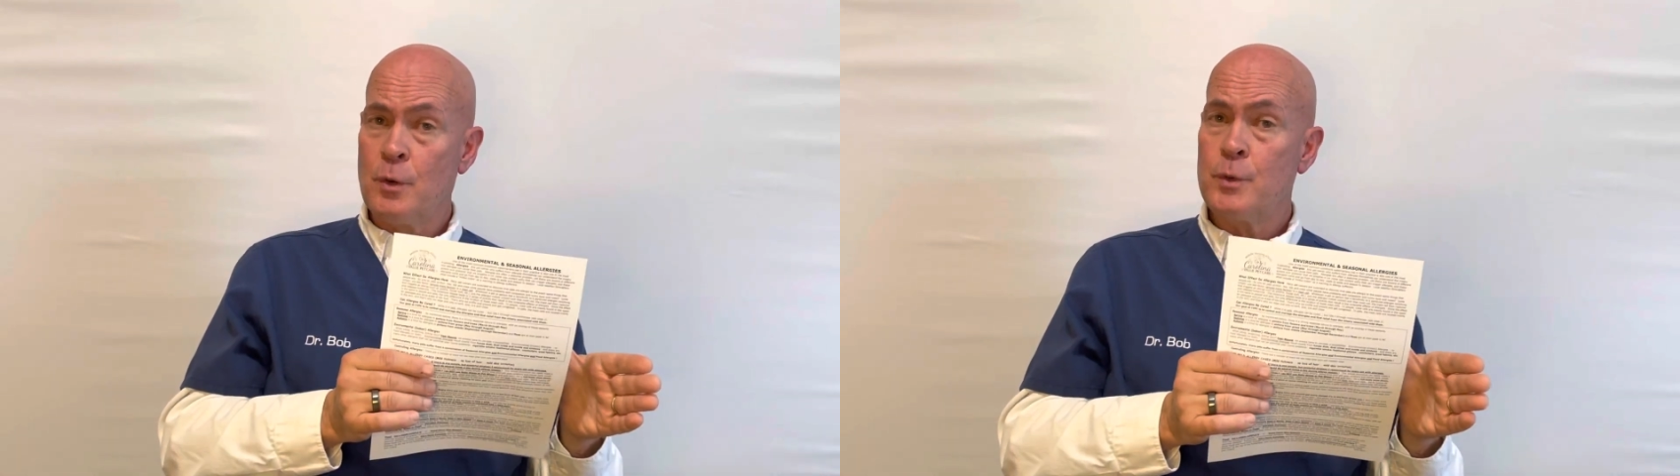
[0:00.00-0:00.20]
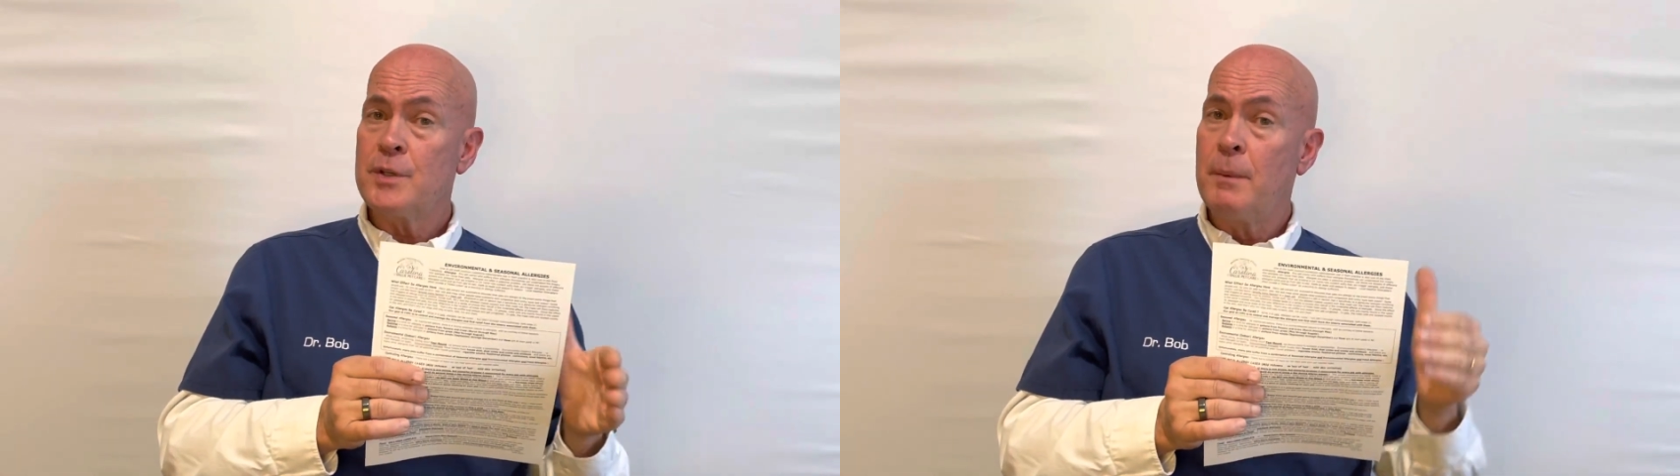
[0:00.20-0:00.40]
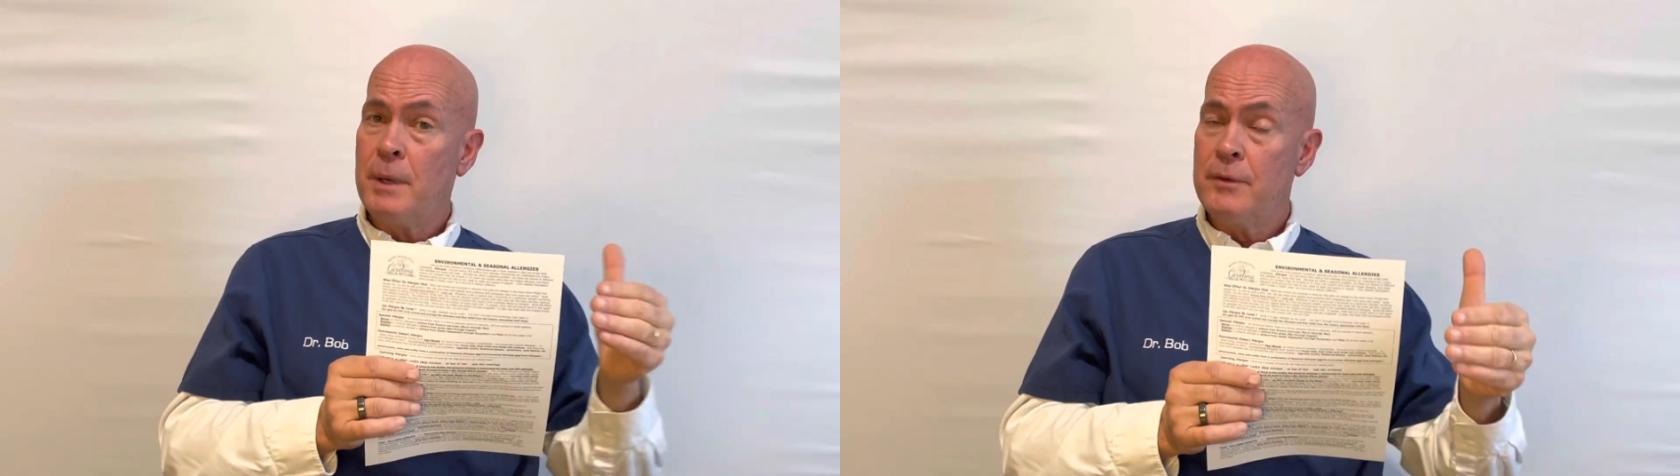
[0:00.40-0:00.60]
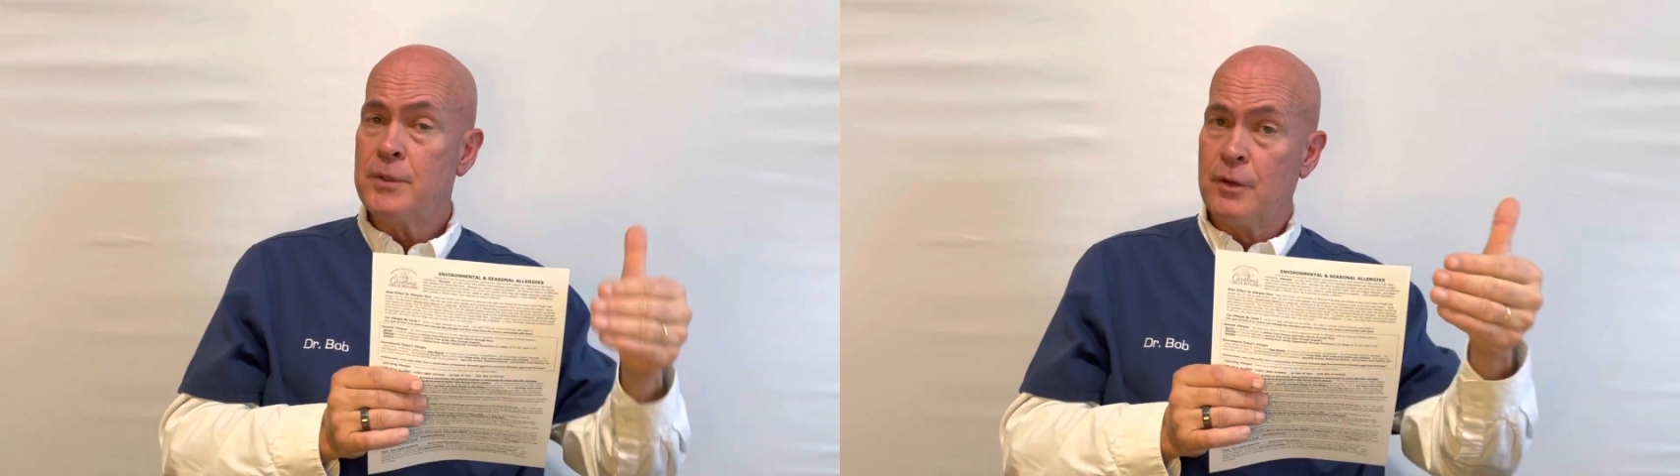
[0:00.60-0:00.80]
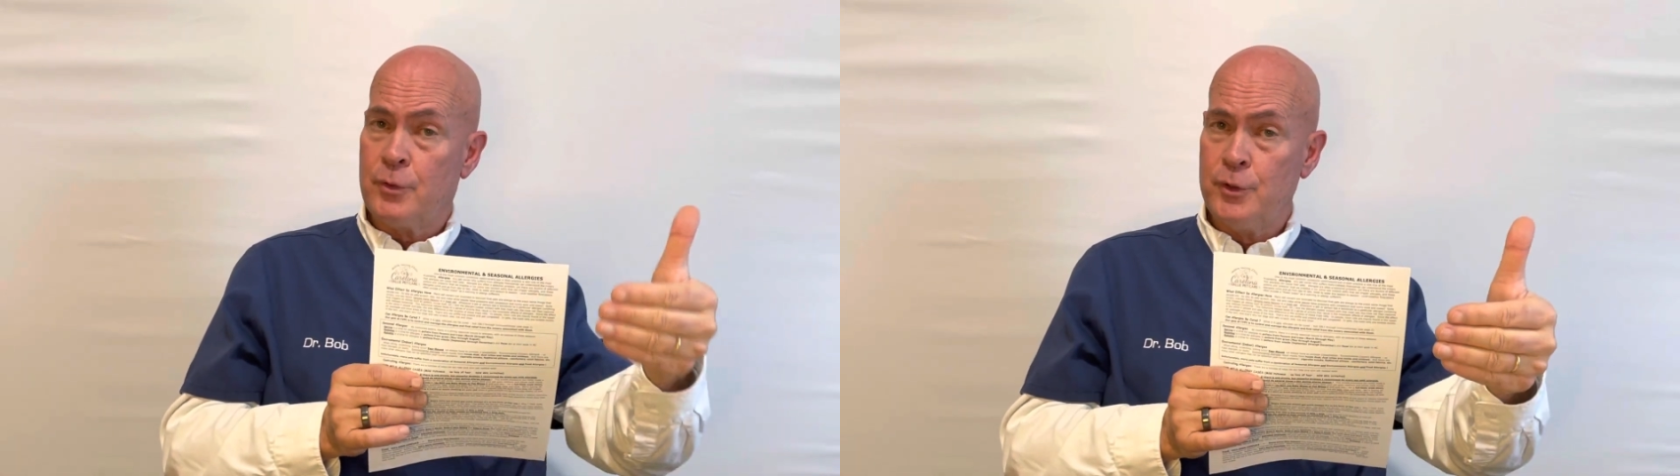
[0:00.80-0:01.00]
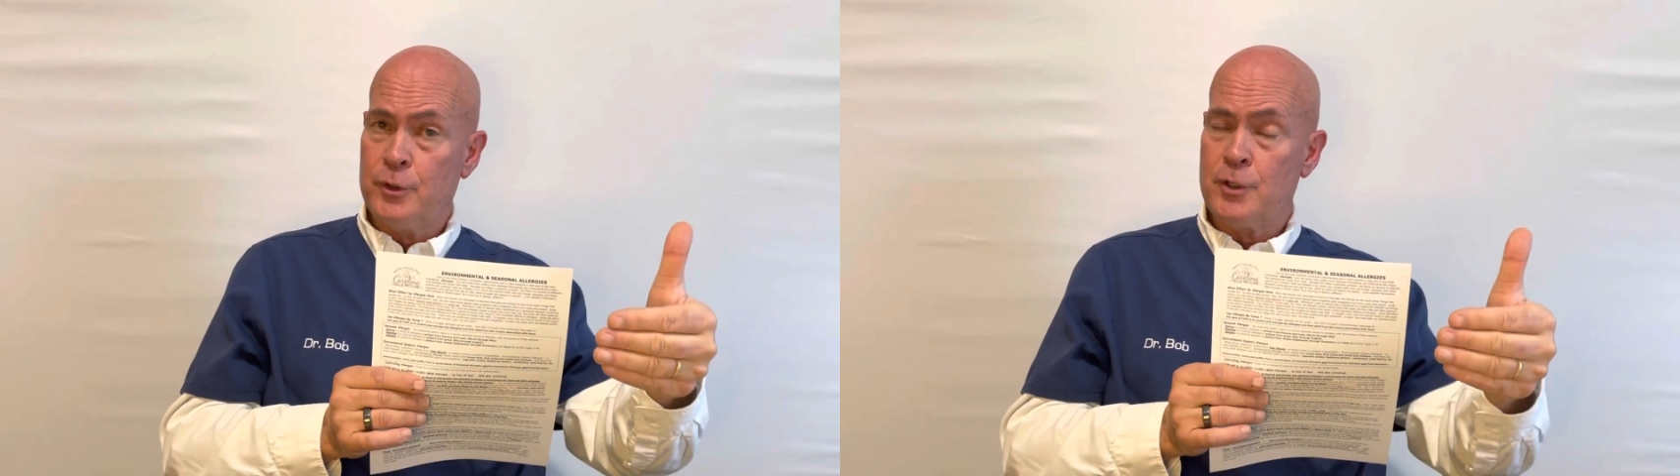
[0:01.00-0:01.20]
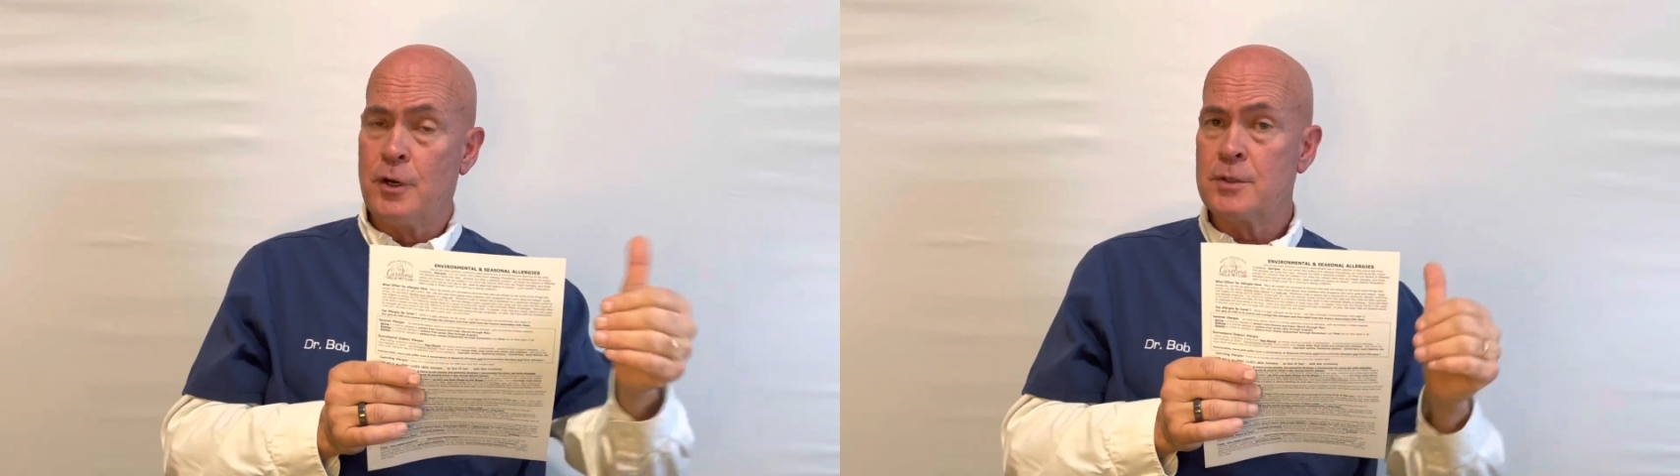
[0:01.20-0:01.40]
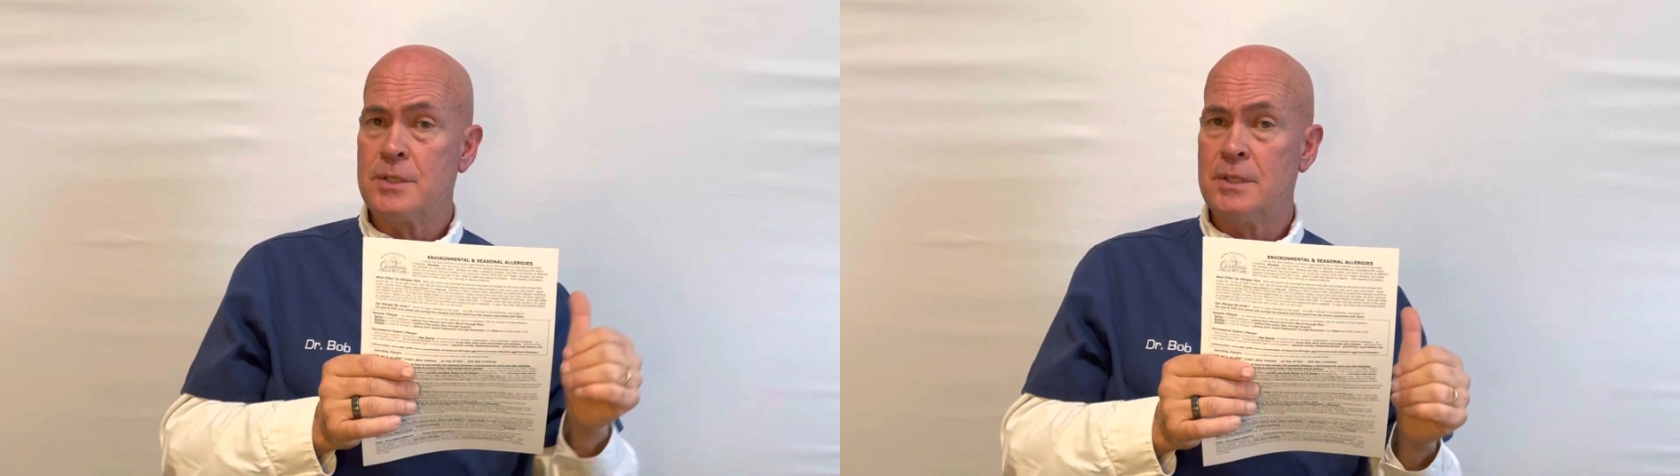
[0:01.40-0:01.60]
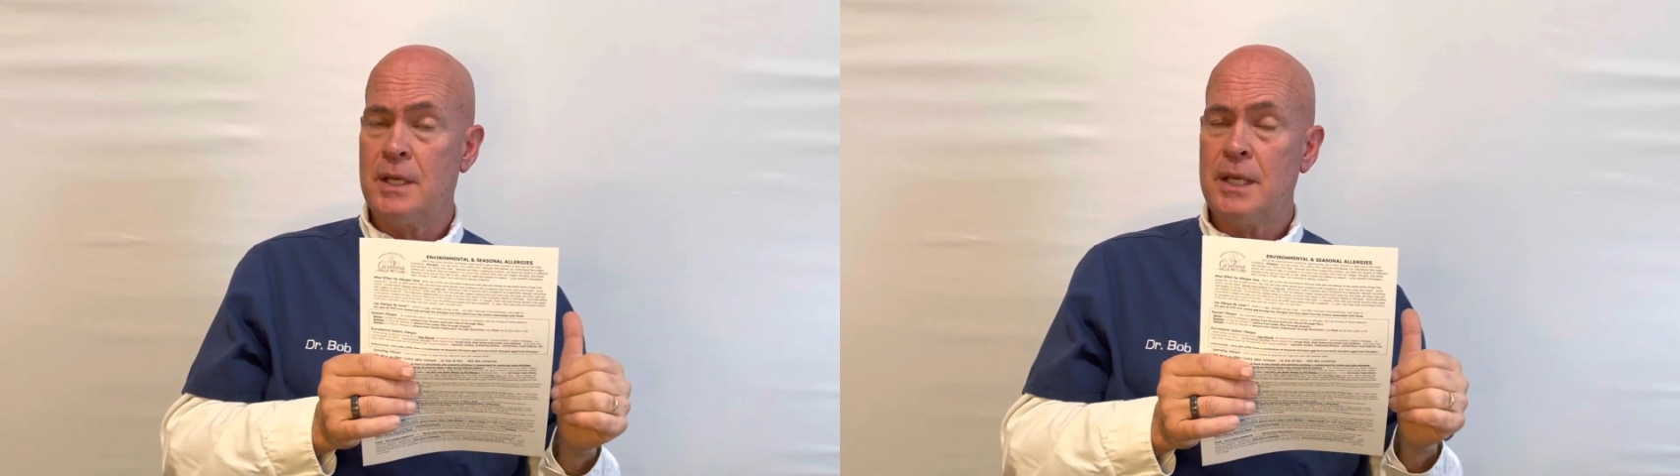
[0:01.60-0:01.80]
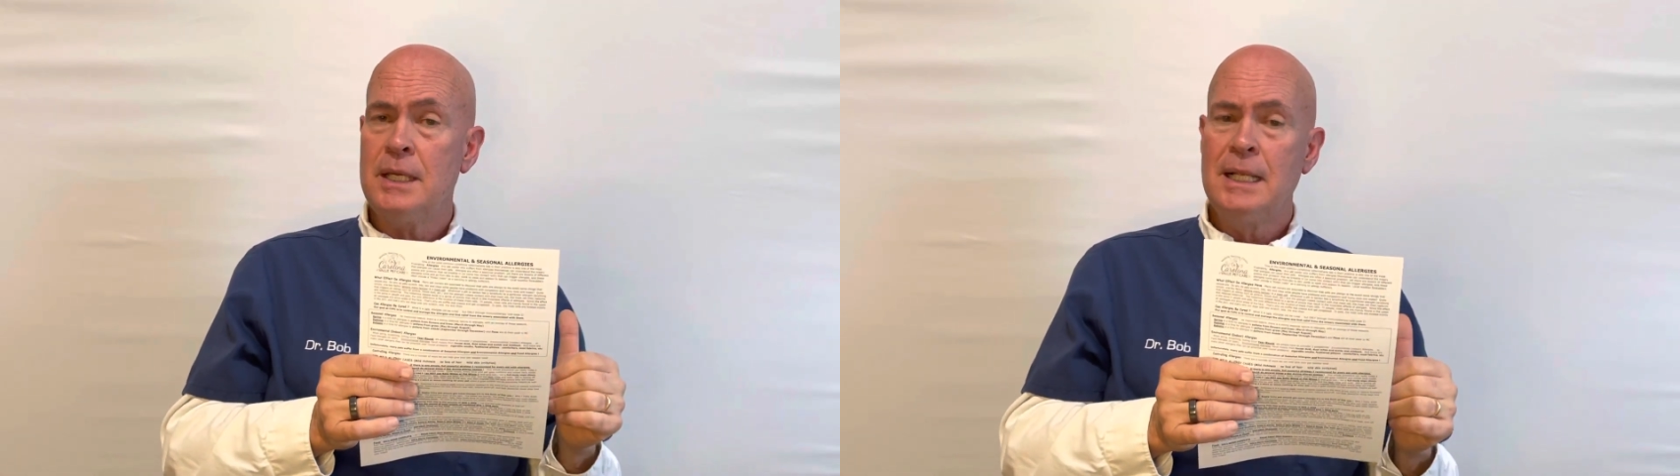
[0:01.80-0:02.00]
which I may have done for your dog
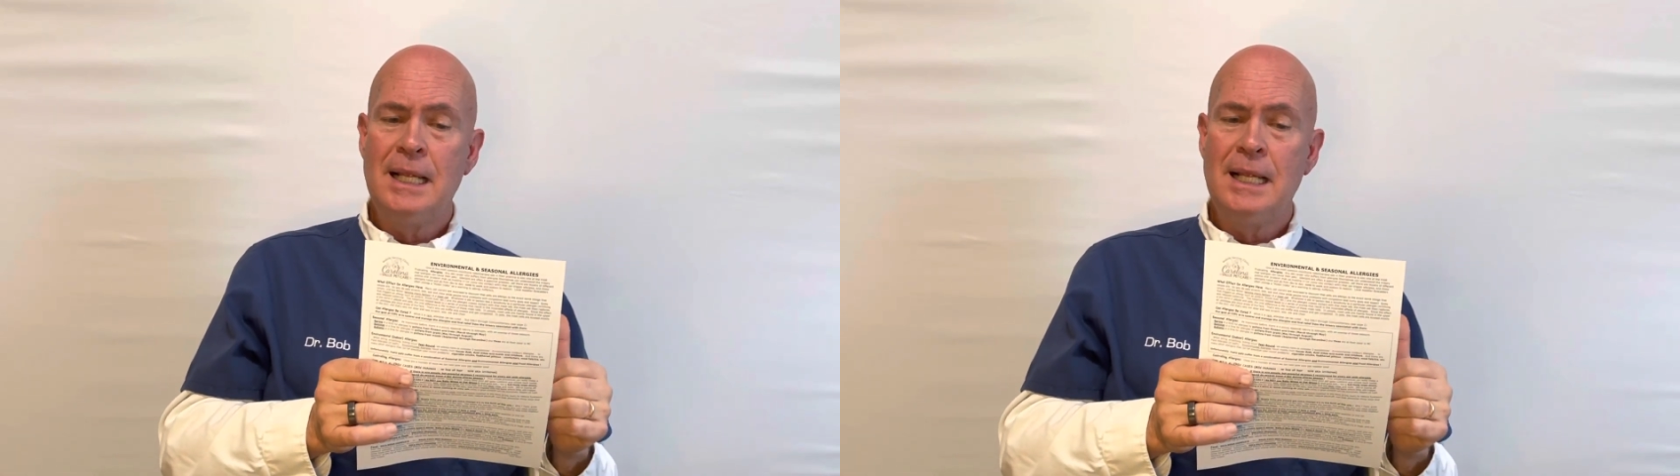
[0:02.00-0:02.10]
today.